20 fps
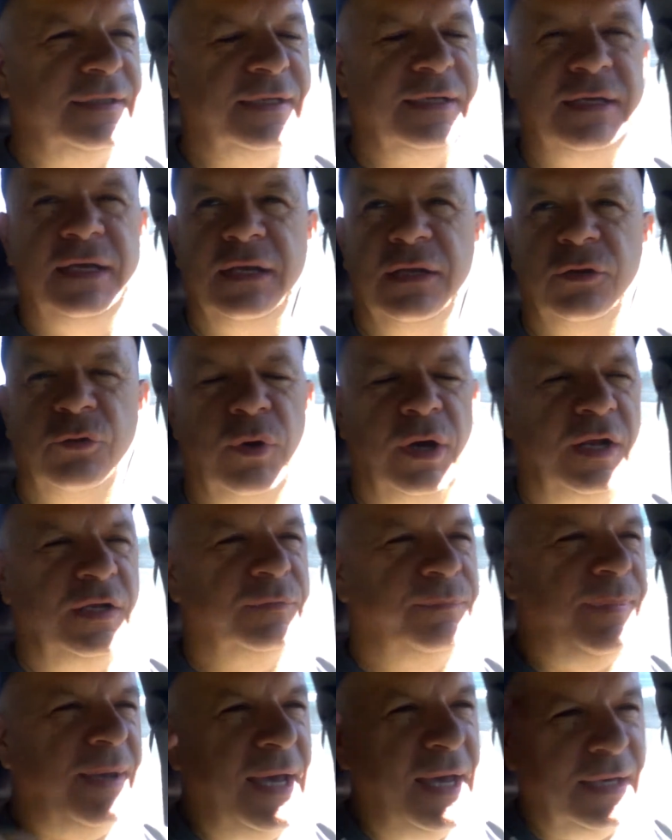It doesn't get
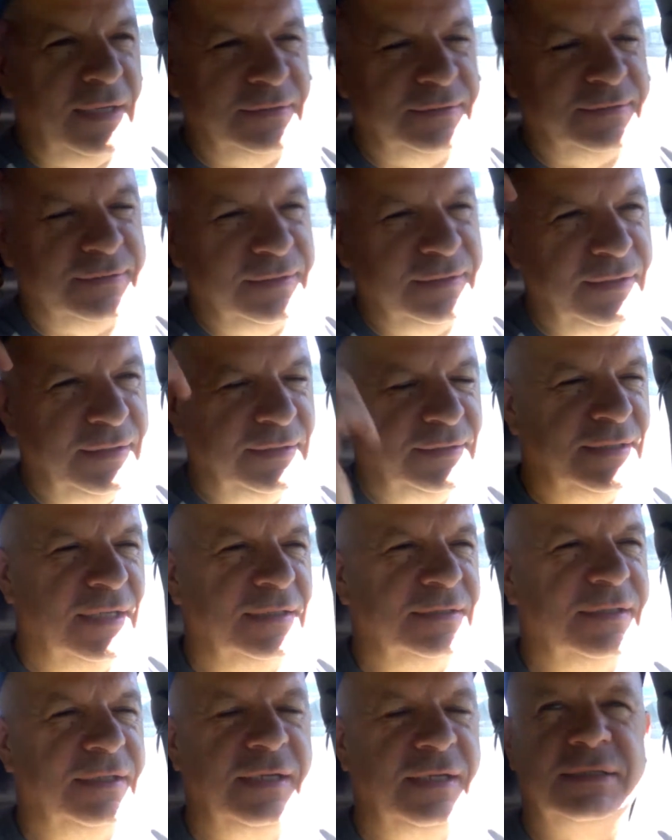quite as bad as
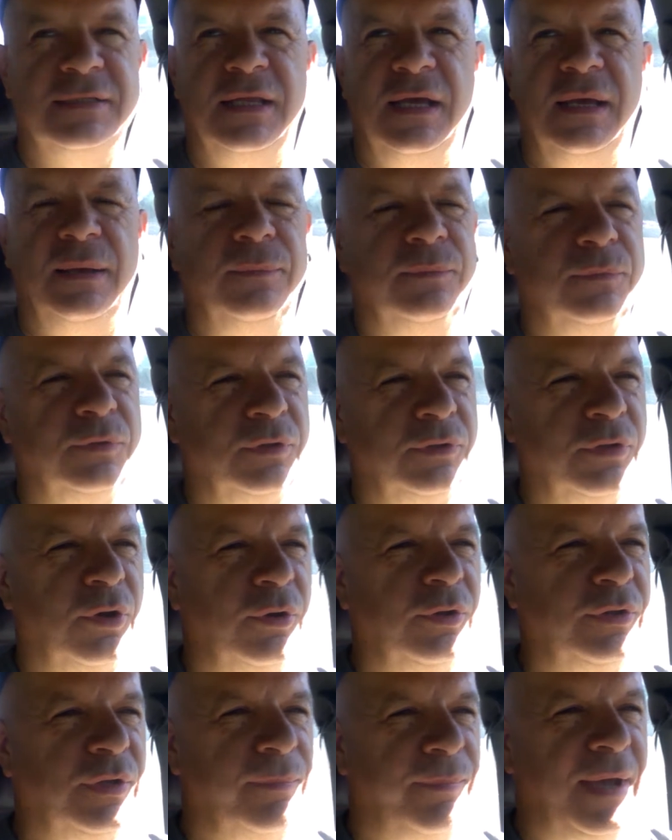it does in Islam,
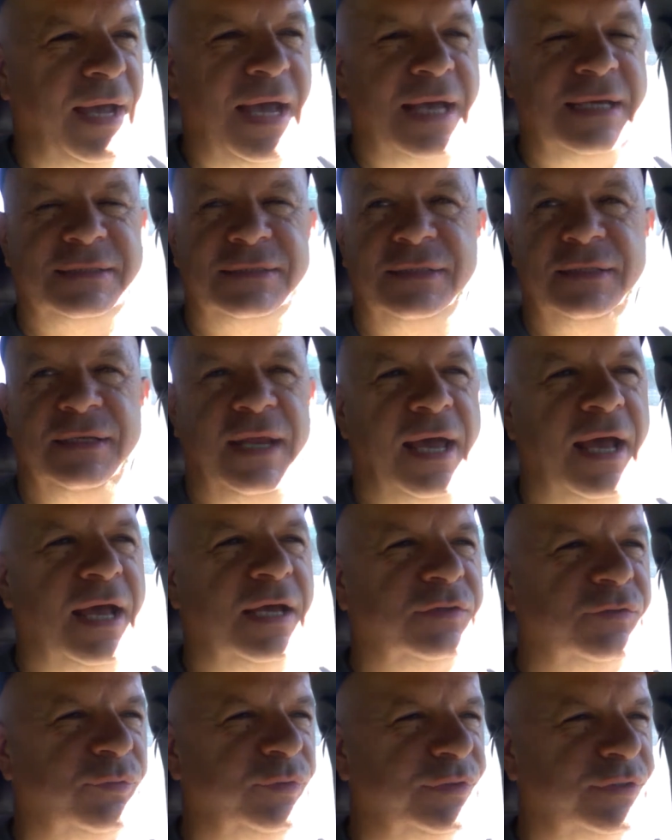although in the past it
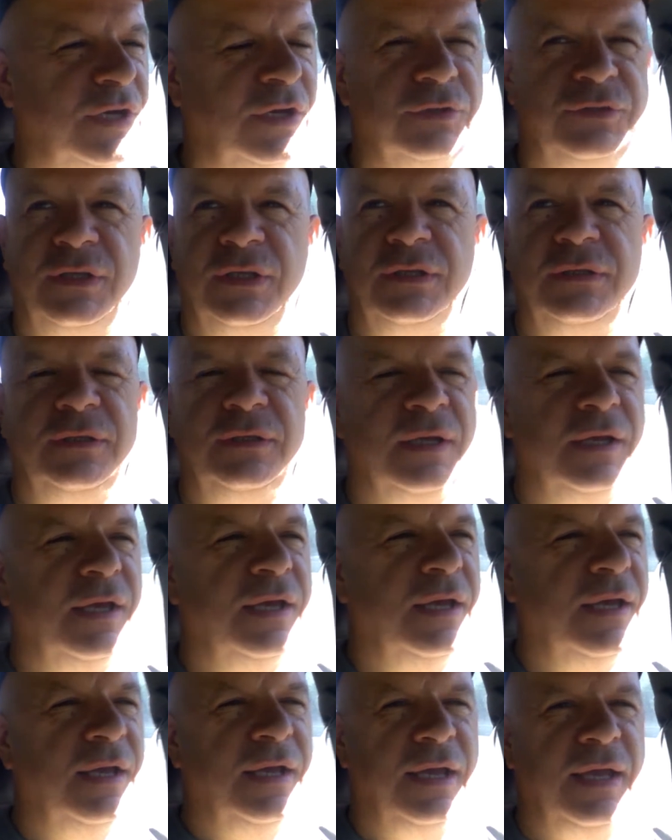has resulted
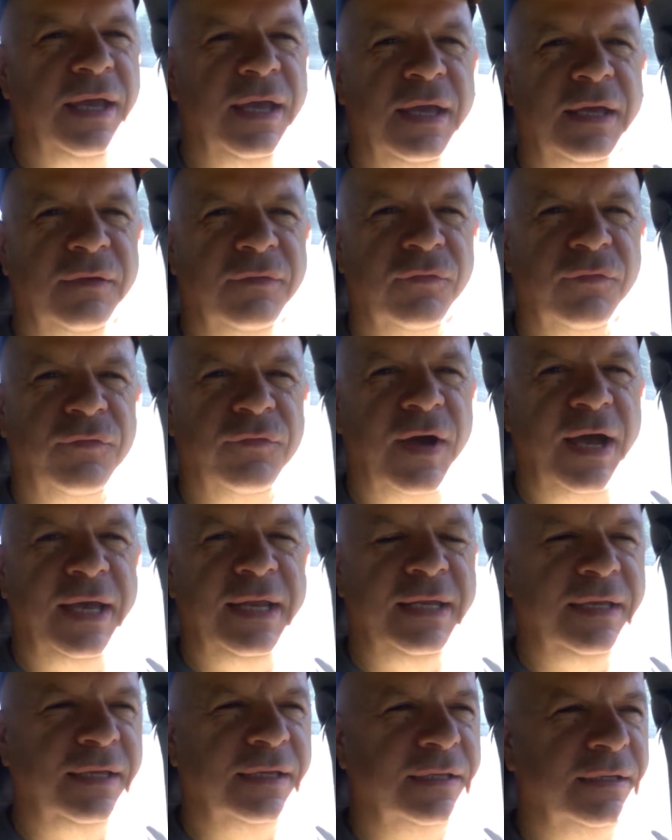in
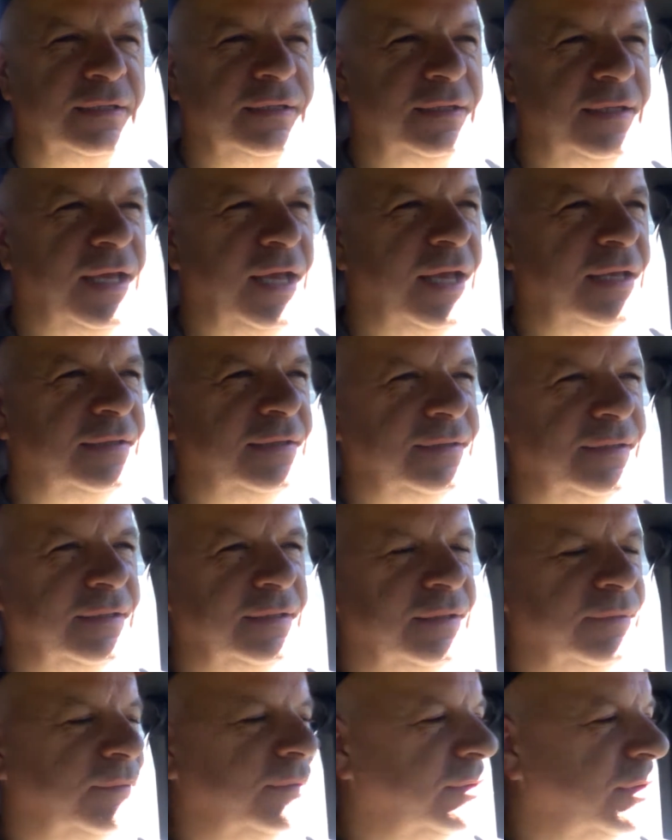fighting and
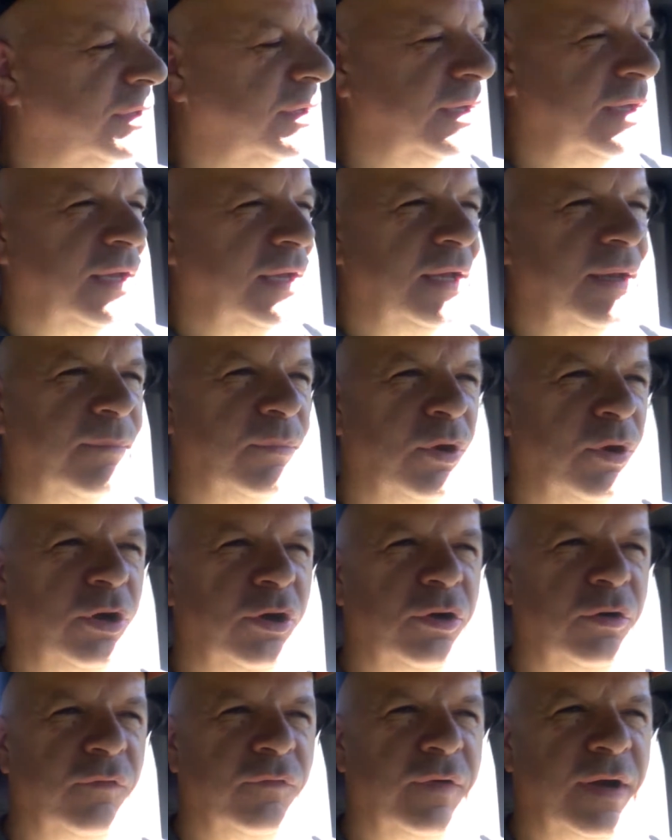death and
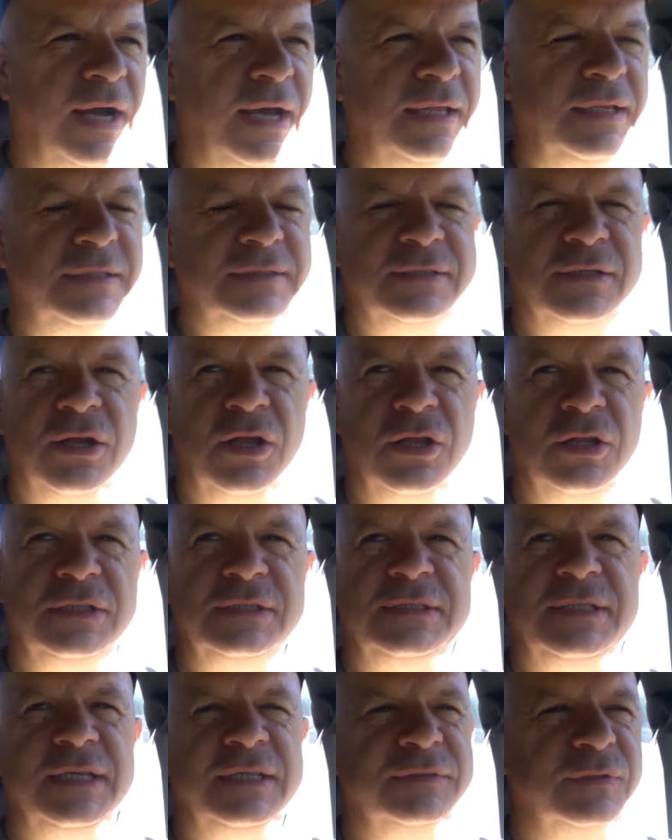murder and violence and
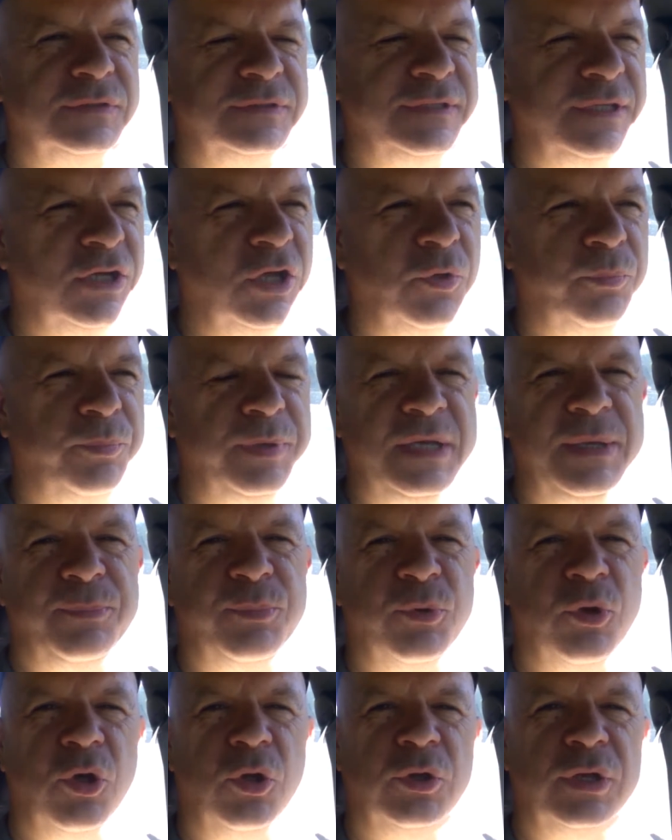all these things, but still
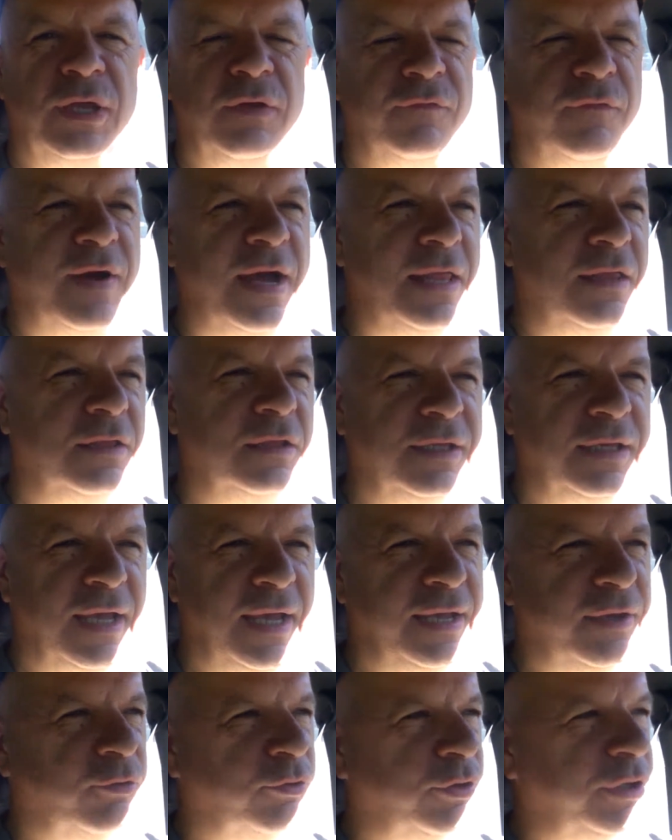people get
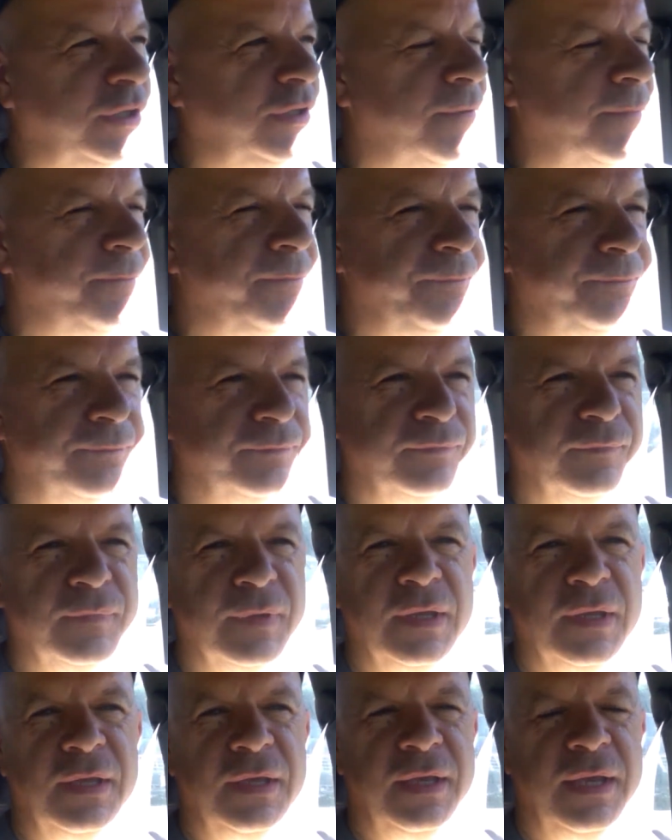violently angry
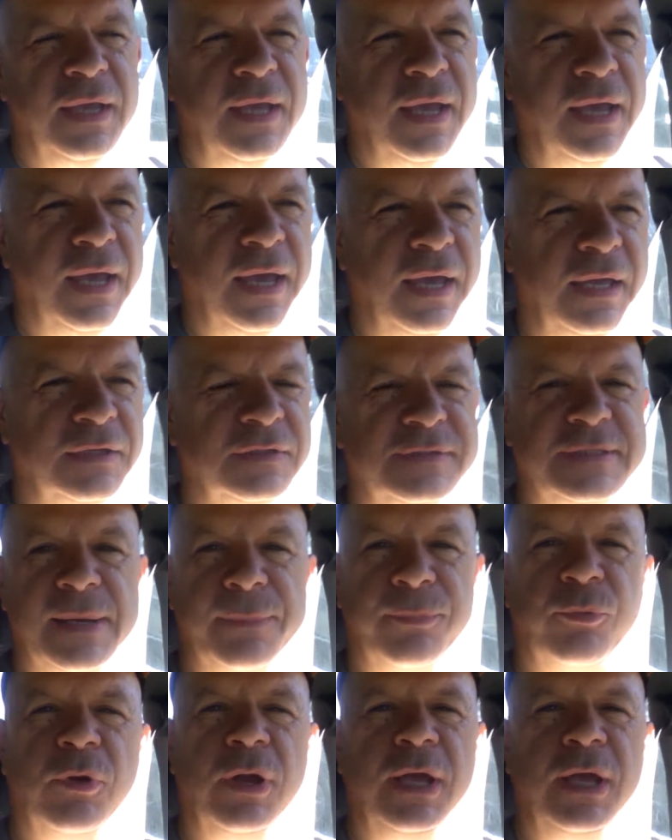and